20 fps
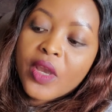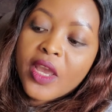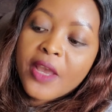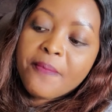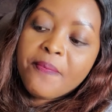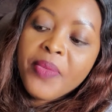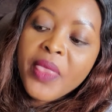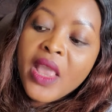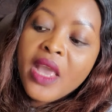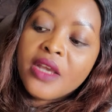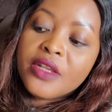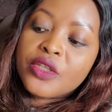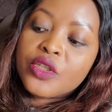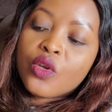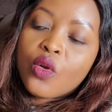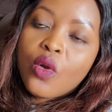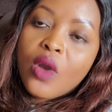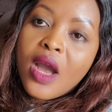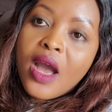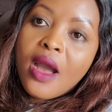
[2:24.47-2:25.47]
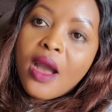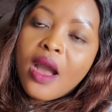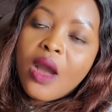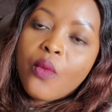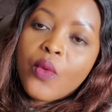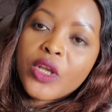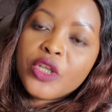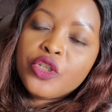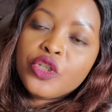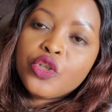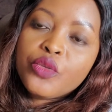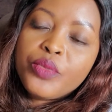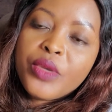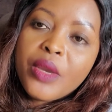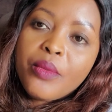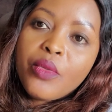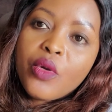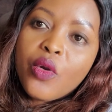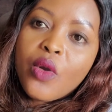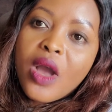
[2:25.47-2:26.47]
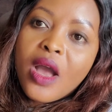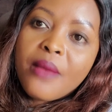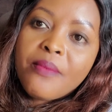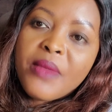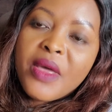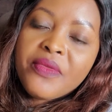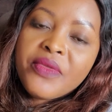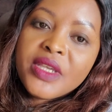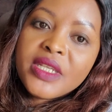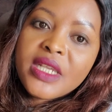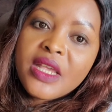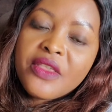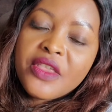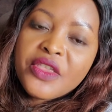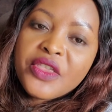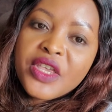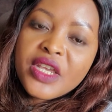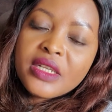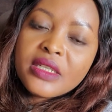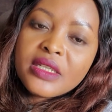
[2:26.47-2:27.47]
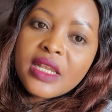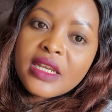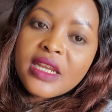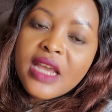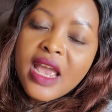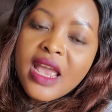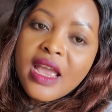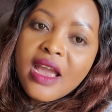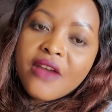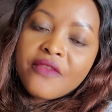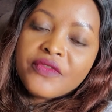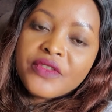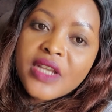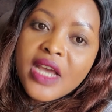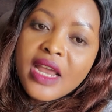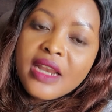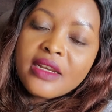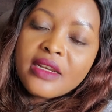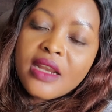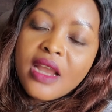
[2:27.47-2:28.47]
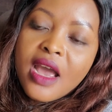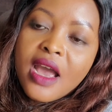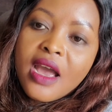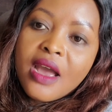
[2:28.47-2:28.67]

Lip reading: Okay, so I want you to be able, and these are the things that I have done.